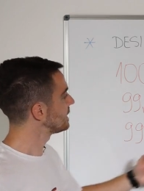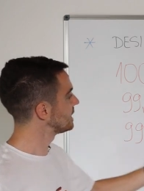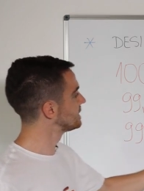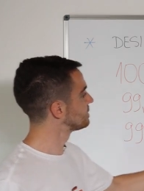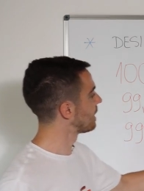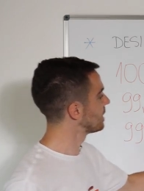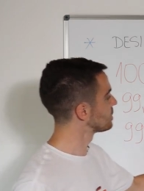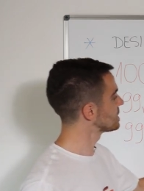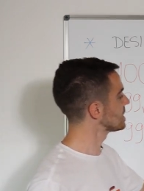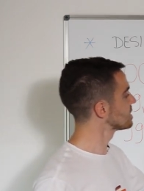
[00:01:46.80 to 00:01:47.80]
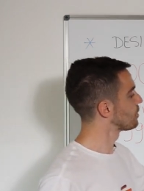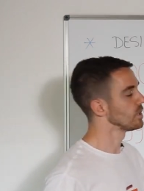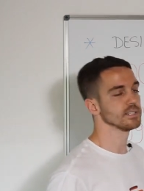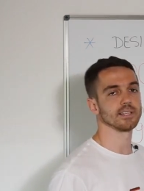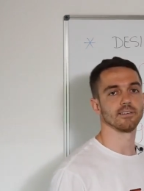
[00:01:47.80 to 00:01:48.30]
it's
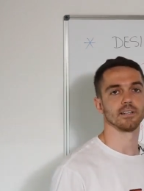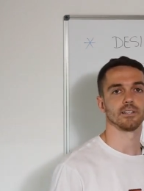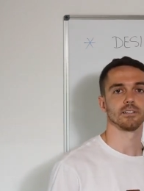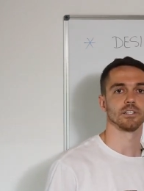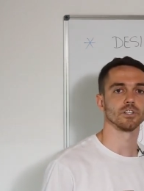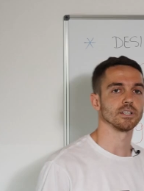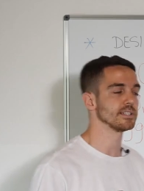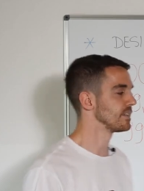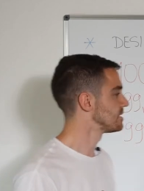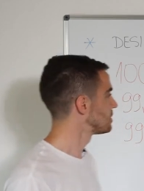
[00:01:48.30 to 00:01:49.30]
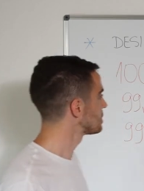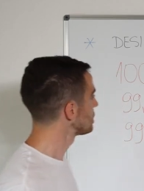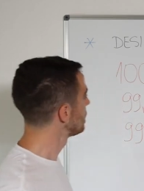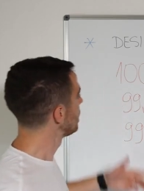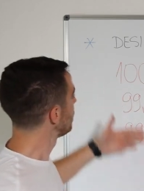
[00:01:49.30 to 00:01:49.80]
-6.7 degrees
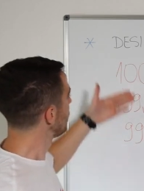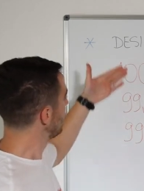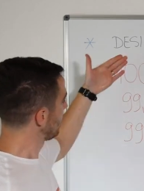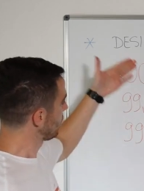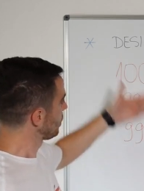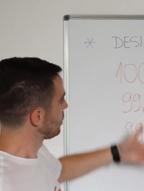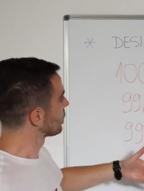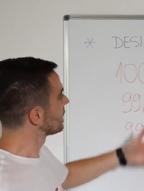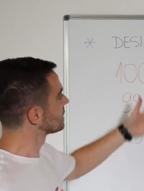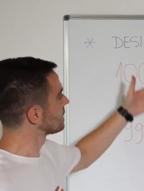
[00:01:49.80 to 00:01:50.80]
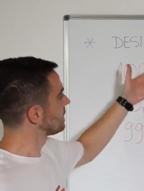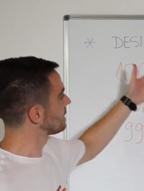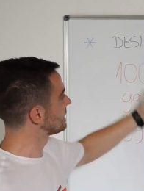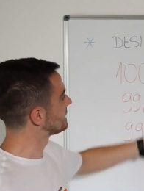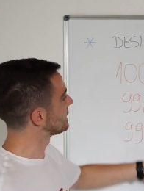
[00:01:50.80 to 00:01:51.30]
Celsius. You can
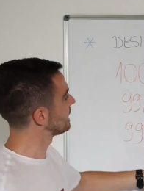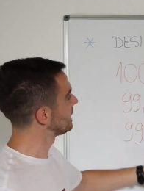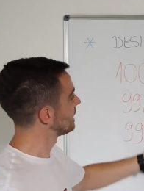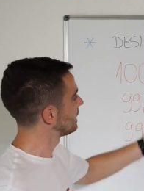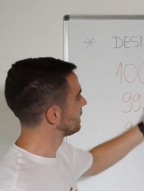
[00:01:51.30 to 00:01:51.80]
clearly see